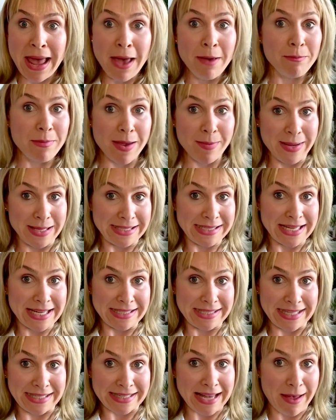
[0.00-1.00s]
Maybe it's because
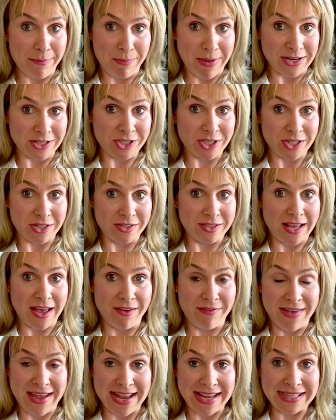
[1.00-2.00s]
he's got pictures of
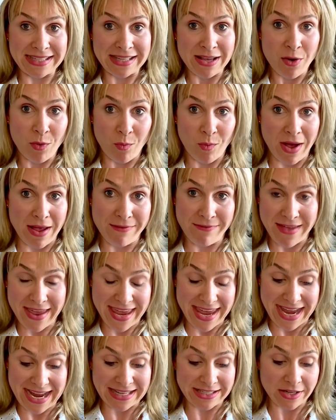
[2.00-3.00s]
his wife and
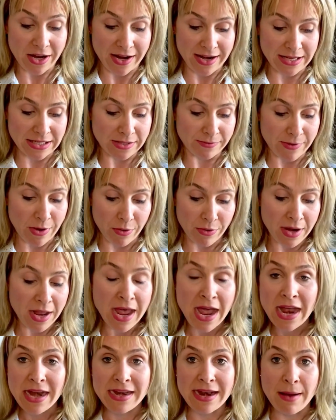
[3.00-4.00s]
kids on his phone.
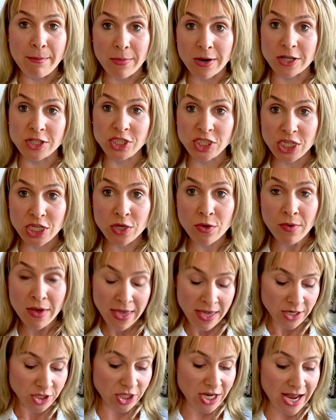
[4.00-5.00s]
Number 2,
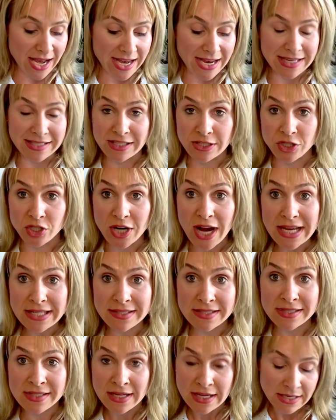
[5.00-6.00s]
check his
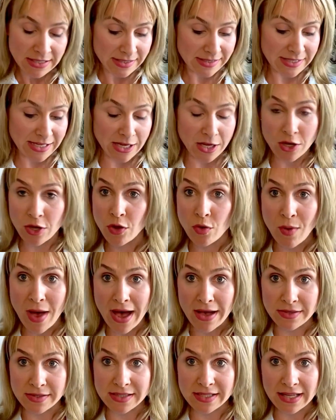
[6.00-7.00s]
address, see who
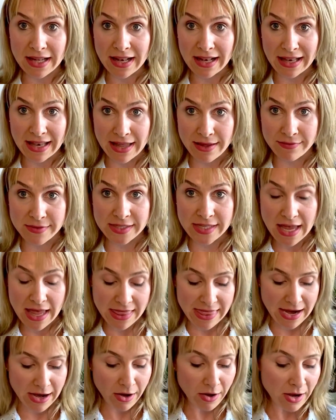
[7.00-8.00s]
else lives
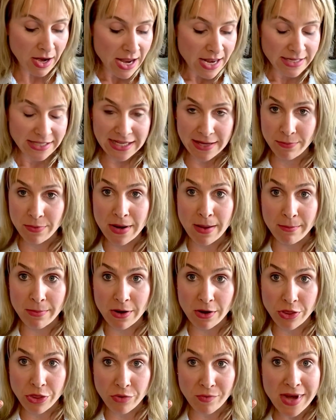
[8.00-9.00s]
there. Tip number
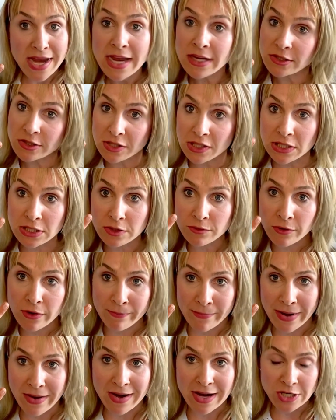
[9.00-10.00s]
3, search for
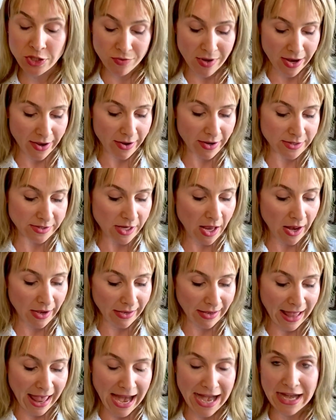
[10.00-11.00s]
marriage records
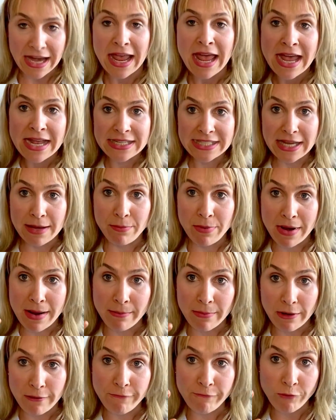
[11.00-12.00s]
online. Tip
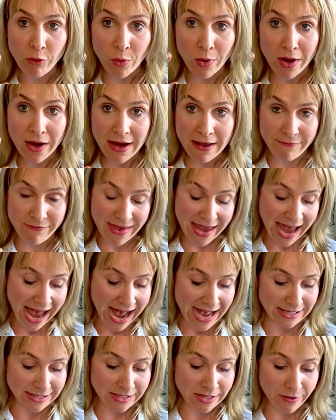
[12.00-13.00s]
number 4, if he
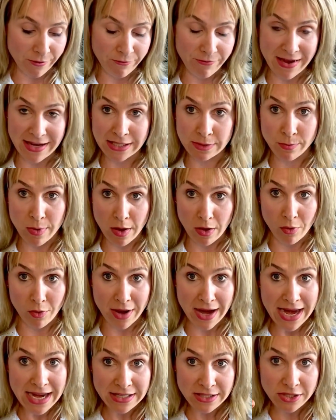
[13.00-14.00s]
has no Facebook or
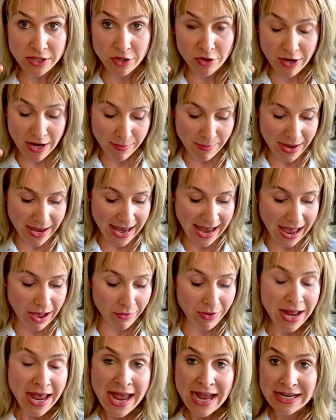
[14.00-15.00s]
Instagram account.
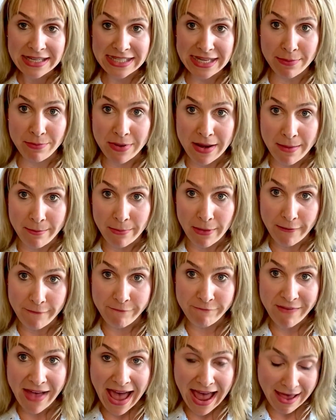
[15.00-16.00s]
Tip number
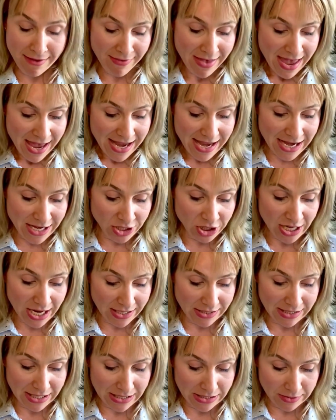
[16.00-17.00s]
5, he
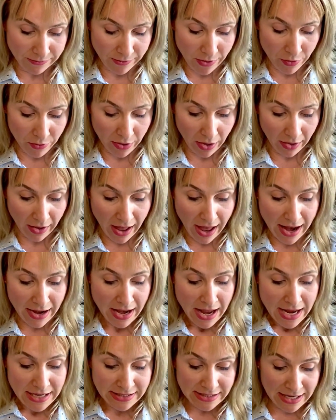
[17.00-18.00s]
checks his phone a lot.
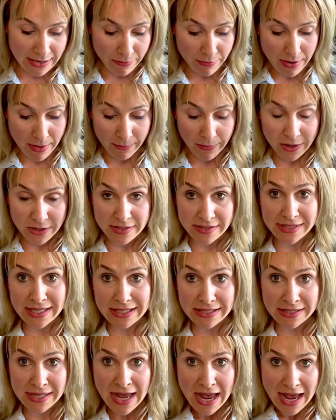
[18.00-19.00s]
Tip number
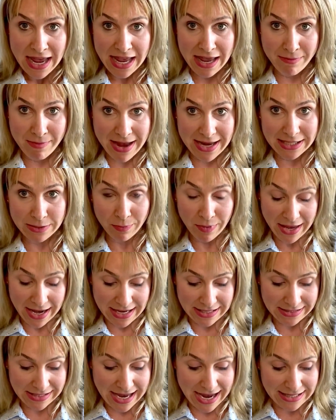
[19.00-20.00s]
6, he makes
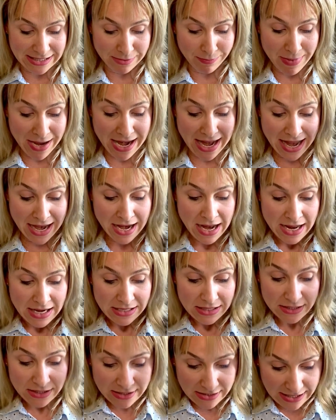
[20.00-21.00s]
plans last minute.
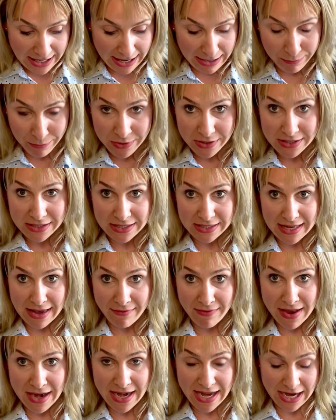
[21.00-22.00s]
Tip
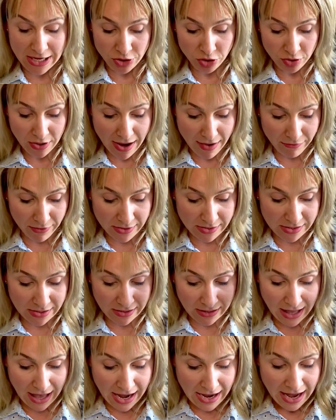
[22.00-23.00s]
7, he travels a
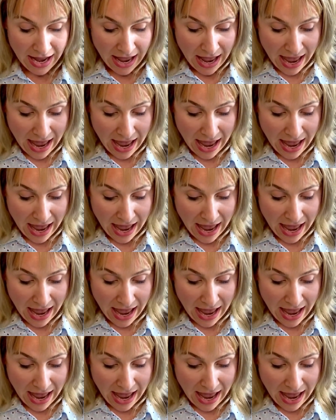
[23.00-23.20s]
lot.